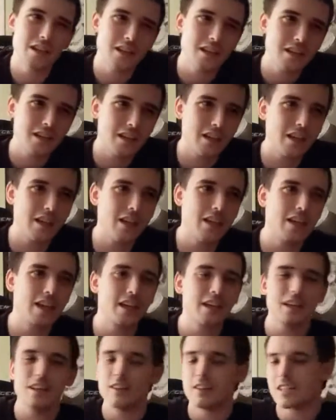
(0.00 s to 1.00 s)
the
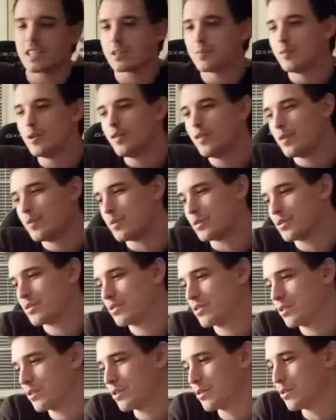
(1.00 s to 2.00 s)
movie was
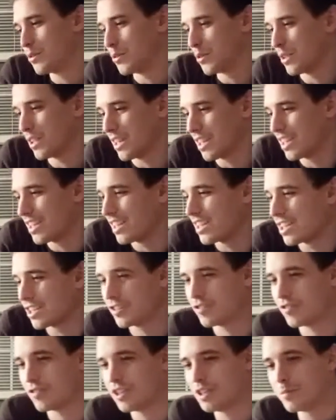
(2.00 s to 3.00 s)
still like
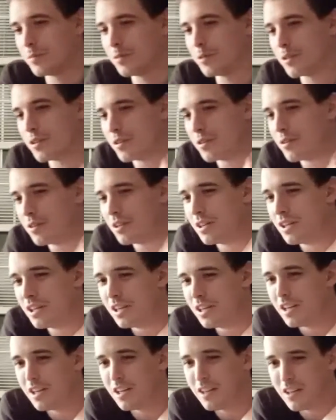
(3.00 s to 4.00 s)
incredible though,
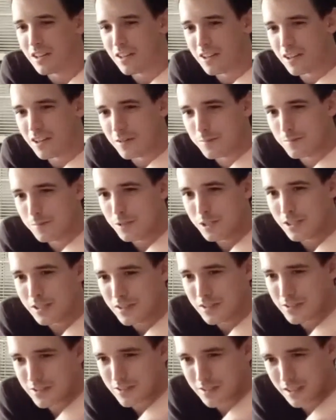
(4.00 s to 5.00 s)

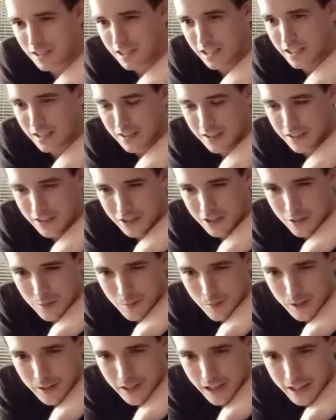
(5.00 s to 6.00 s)
because like the
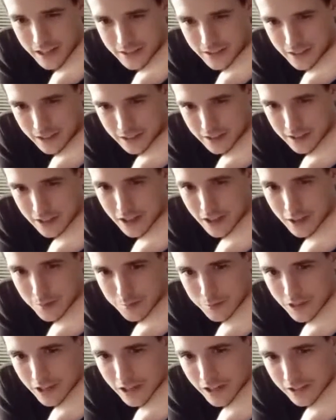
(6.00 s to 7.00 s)
humor in that is like
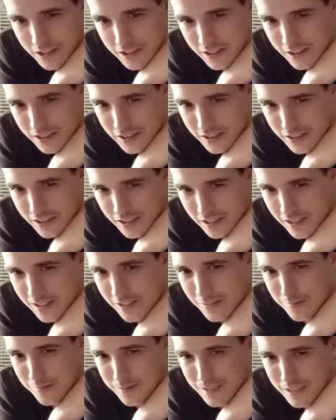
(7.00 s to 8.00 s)
top notch.
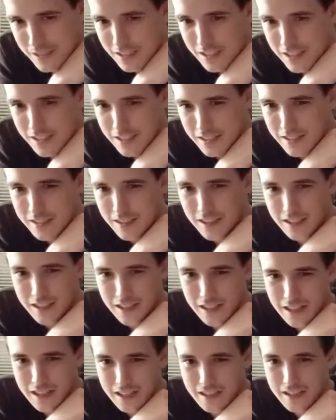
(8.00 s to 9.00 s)
Not
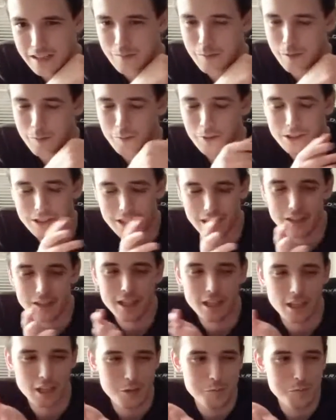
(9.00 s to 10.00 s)
I mean once again
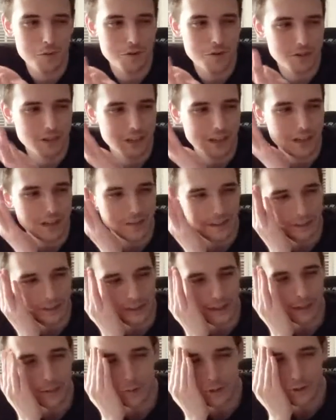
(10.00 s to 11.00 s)
like humor is not
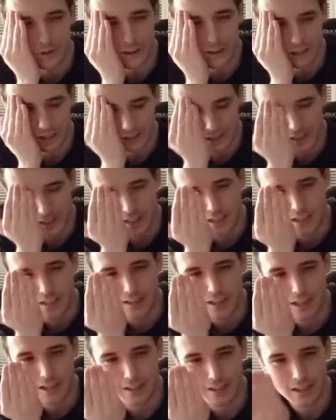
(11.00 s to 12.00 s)
everything, but like
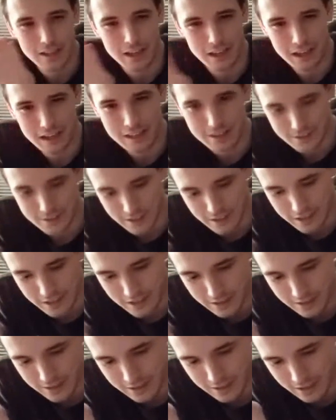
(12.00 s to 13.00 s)
I'd
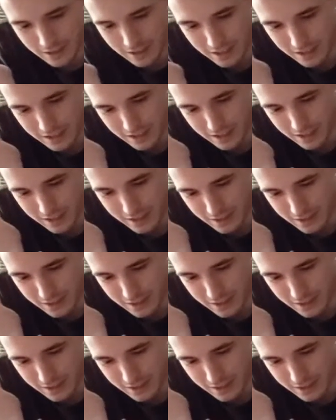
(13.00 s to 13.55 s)
say that